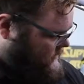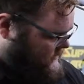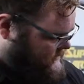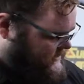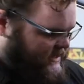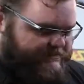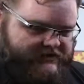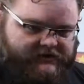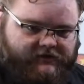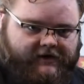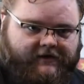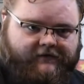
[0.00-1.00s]
The same
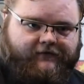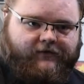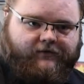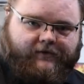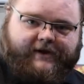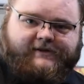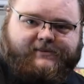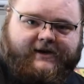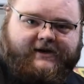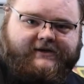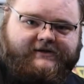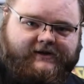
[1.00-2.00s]
story for the rear
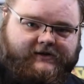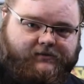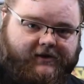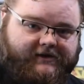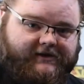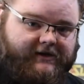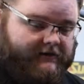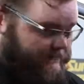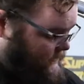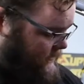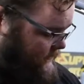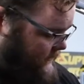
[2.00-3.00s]
speakers is what's in
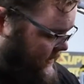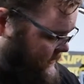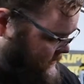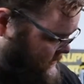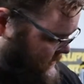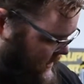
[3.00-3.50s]
for the fronts.